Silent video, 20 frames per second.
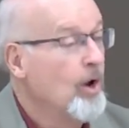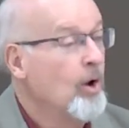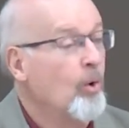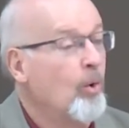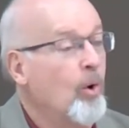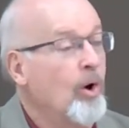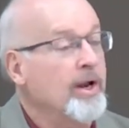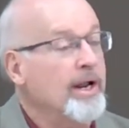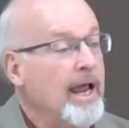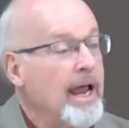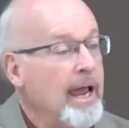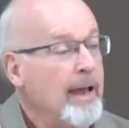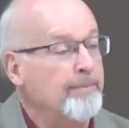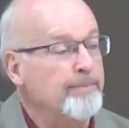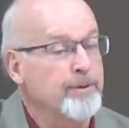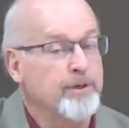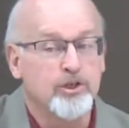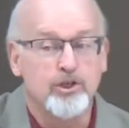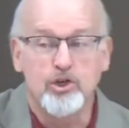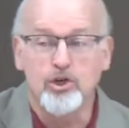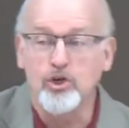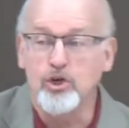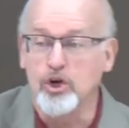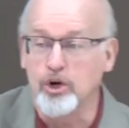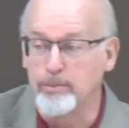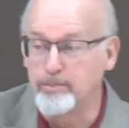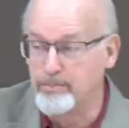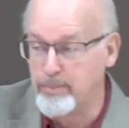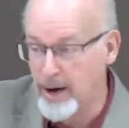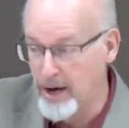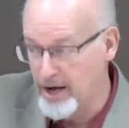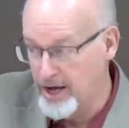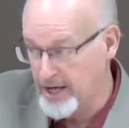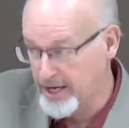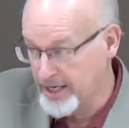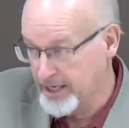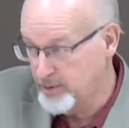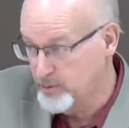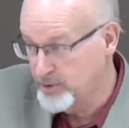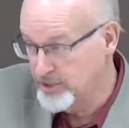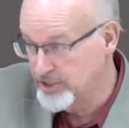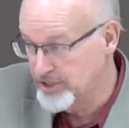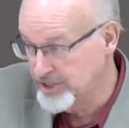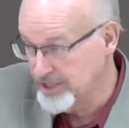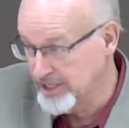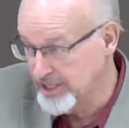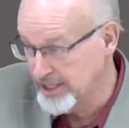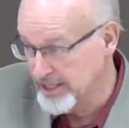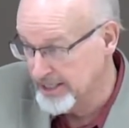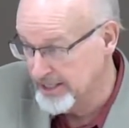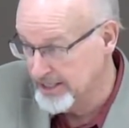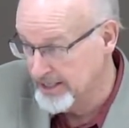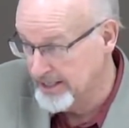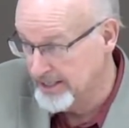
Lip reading: What happened to your body with sin?